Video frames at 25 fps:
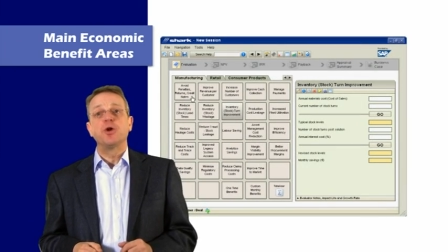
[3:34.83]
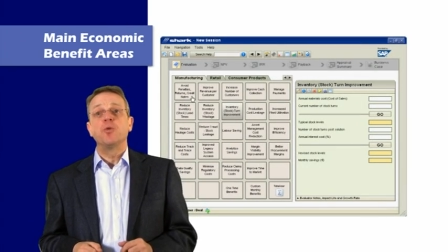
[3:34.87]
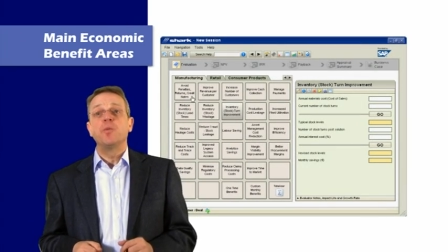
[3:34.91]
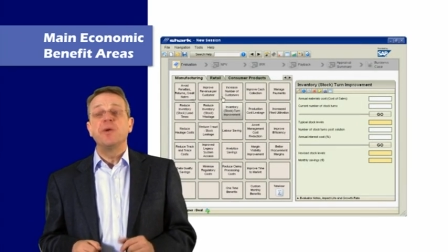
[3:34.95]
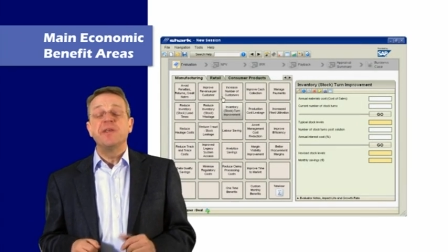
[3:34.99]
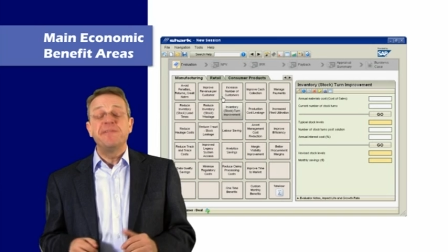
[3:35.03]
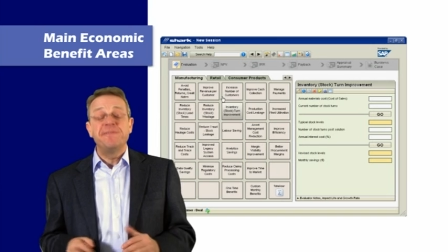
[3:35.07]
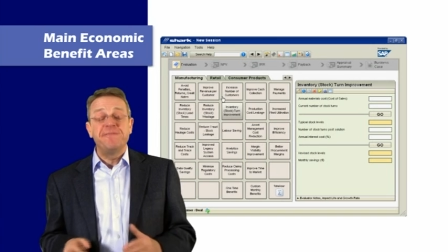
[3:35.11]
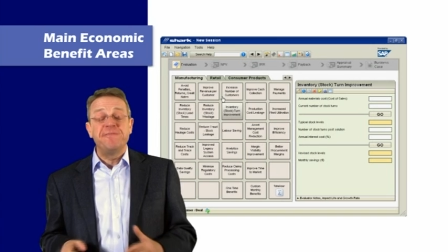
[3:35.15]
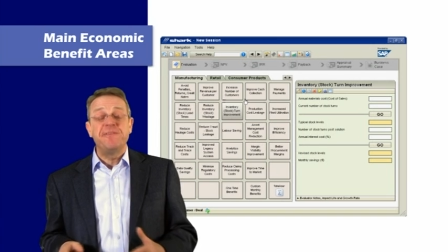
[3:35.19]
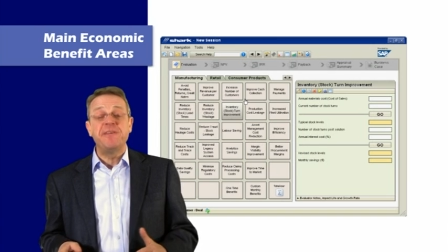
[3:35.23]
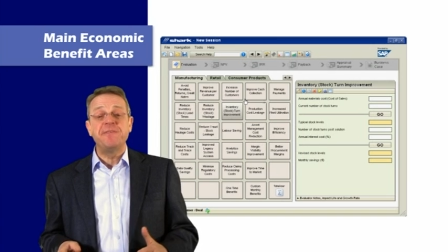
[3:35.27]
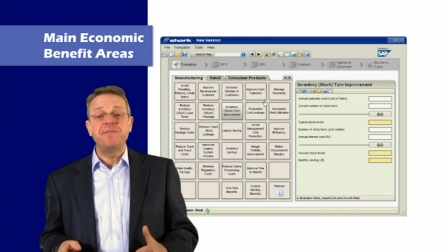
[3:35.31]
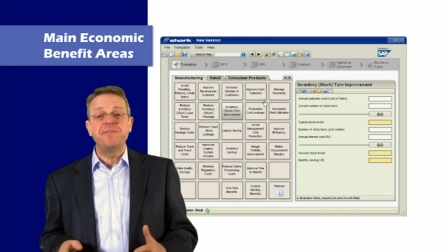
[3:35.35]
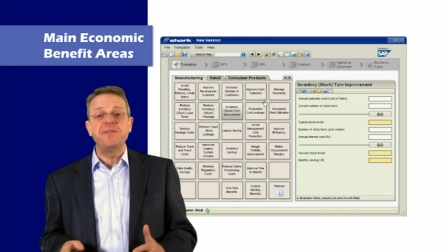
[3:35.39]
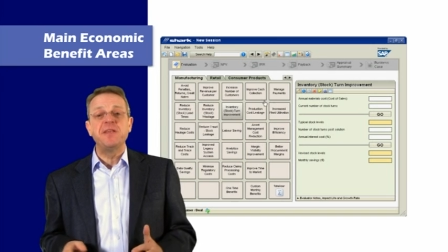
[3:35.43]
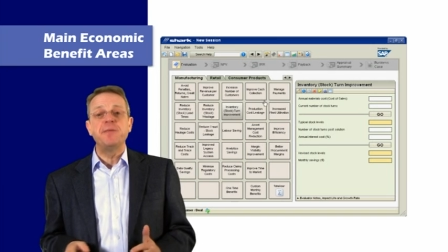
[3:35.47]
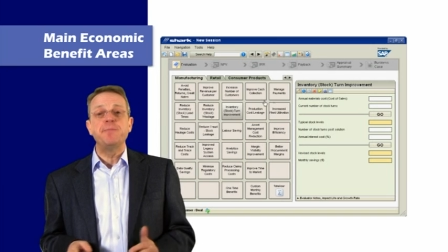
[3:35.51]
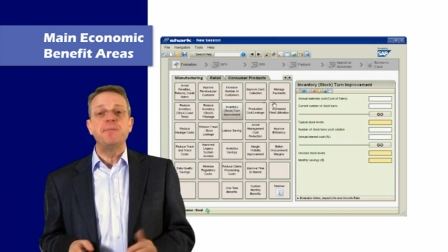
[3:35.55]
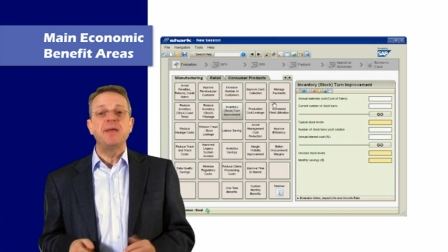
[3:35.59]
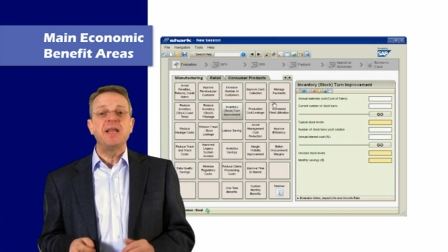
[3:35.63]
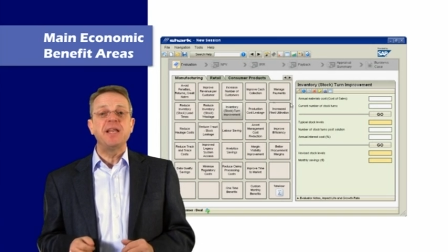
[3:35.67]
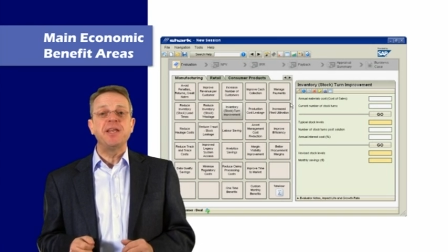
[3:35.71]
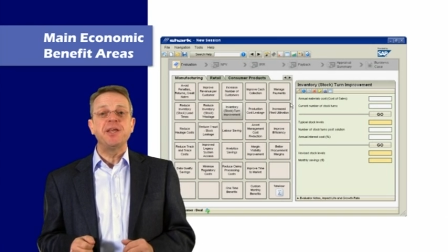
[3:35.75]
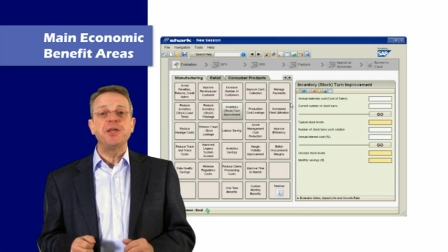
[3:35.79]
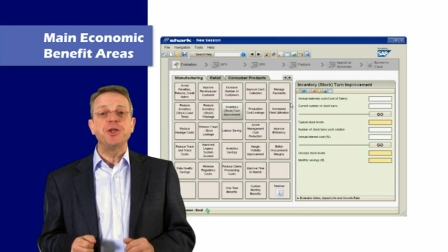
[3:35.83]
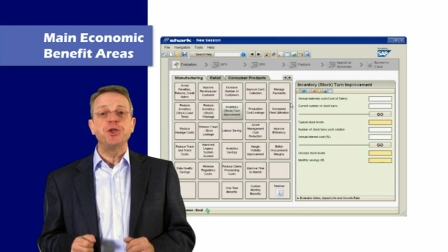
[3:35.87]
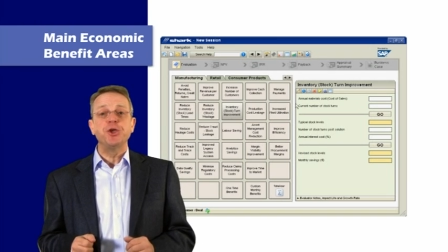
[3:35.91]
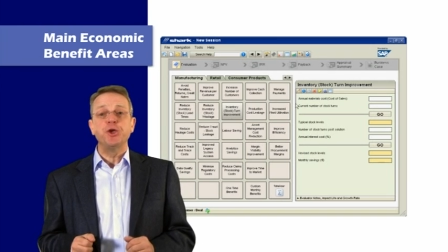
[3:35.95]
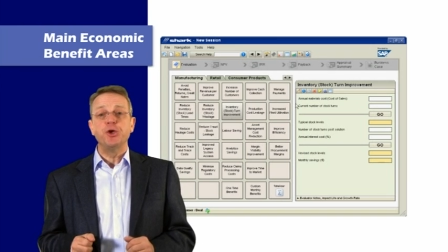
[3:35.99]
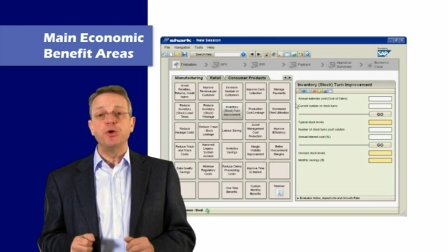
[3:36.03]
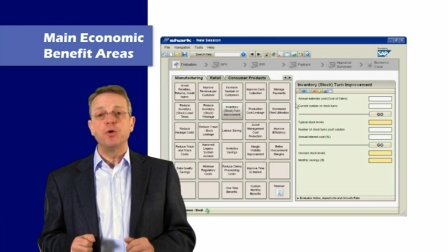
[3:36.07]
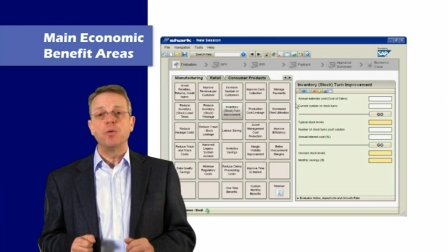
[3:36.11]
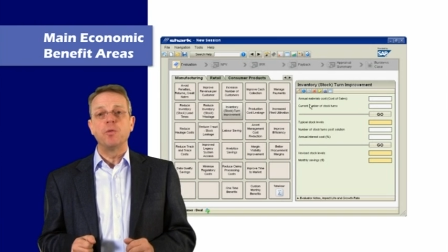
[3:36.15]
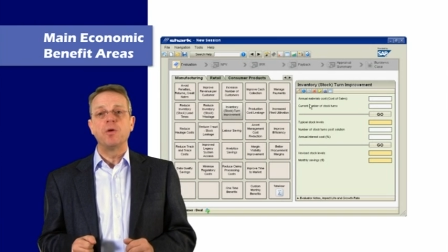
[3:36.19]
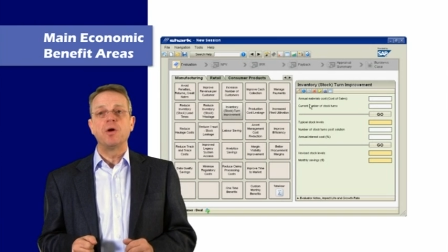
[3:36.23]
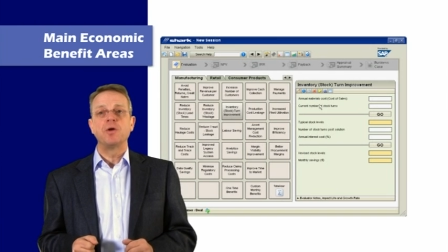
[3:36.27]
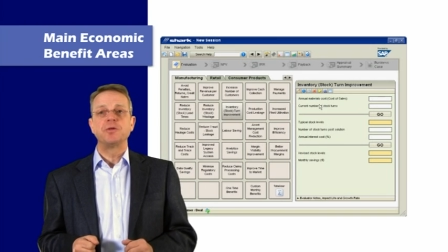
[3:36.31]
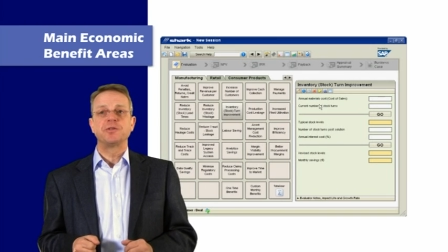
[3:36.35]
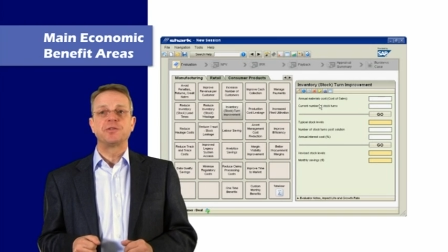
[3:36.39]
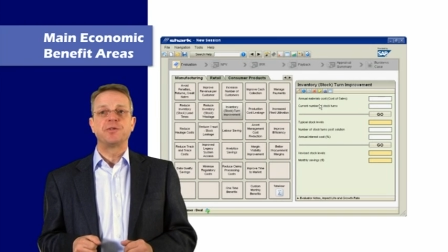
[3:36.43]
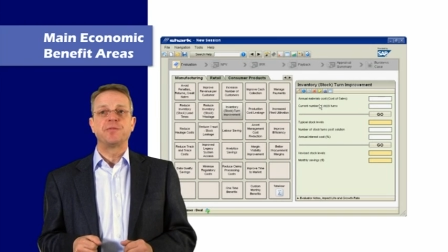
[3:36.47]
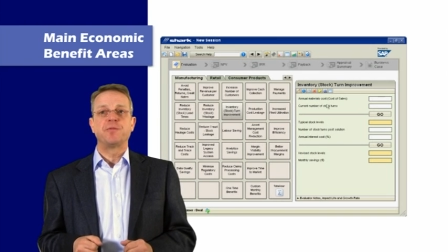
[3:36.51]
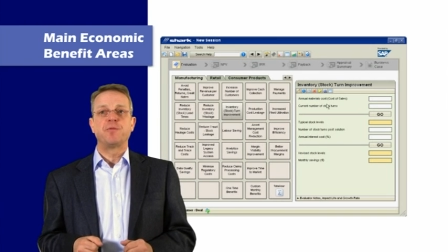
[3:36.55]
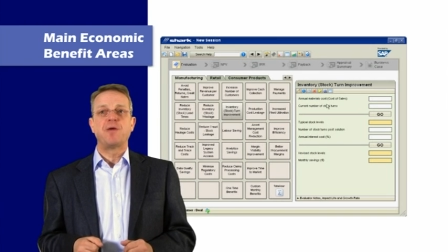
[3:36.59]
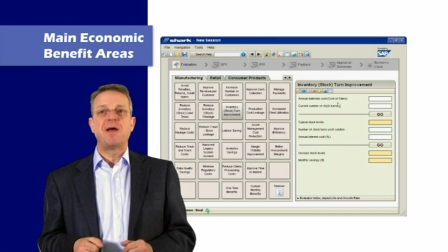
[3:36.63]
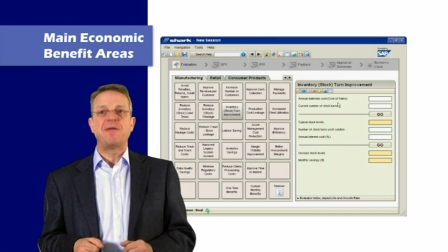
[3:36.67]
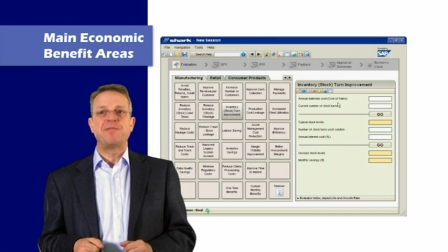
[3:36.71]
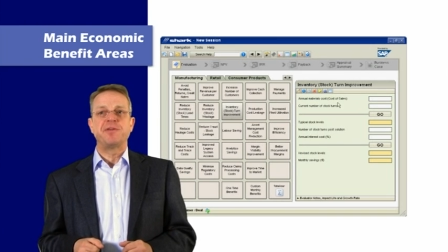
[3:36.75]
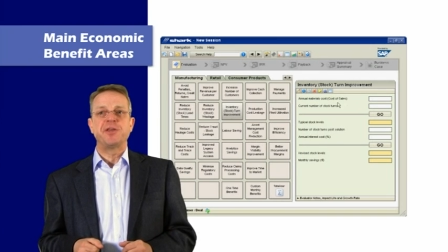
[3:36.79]
with 50 million euros of
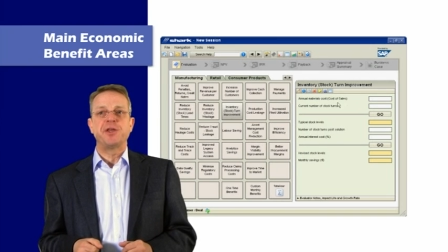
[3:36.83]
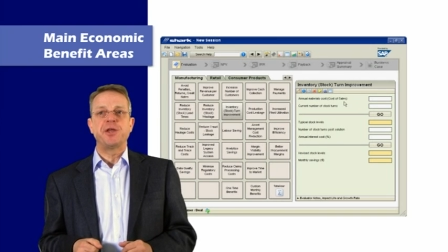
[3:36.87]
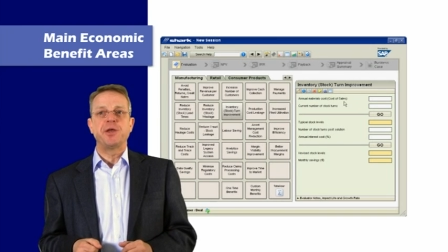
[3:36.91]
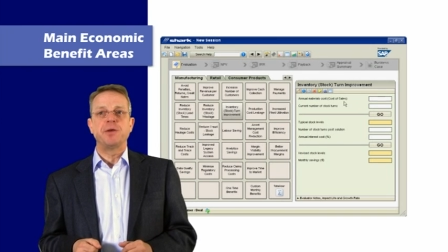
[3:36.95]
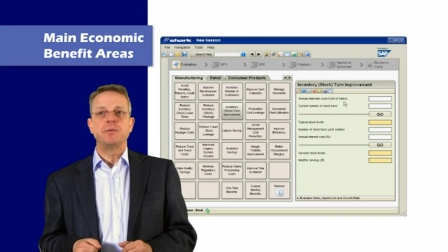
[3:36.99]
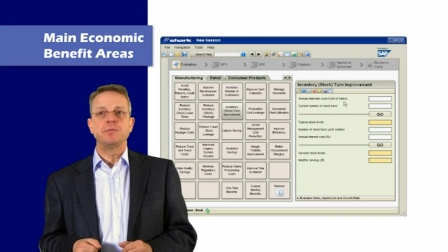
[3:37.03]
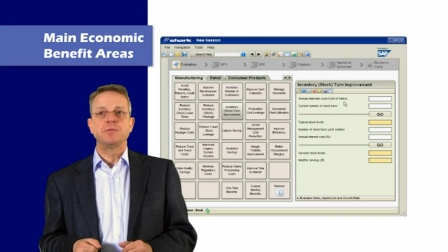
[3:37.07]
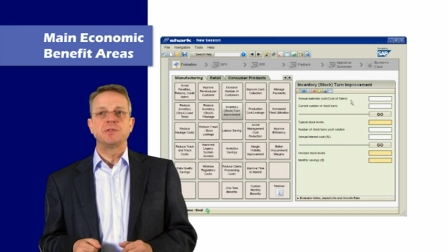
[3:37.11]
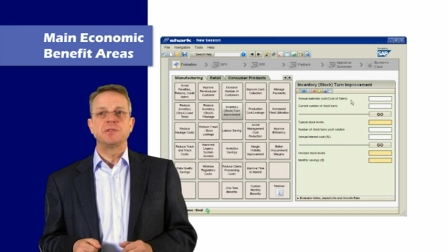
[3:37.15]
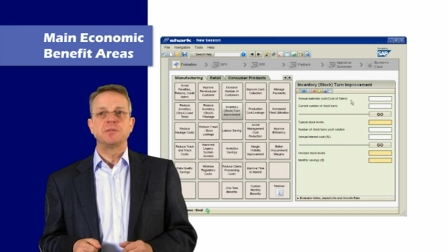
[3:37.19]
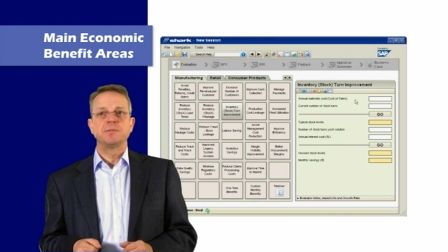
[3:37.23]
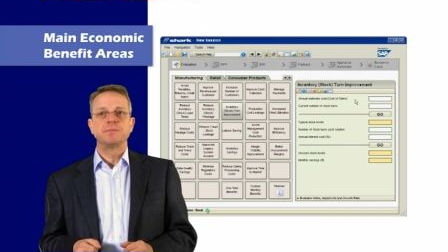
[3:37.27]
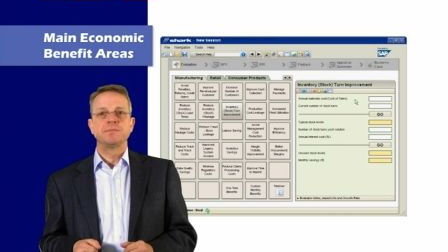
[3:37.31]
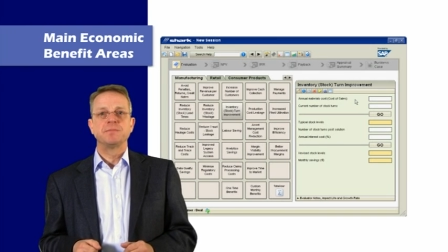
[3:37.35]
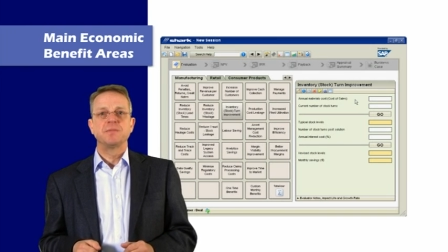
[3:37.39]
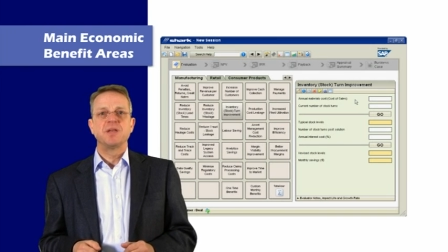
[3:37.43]
revenues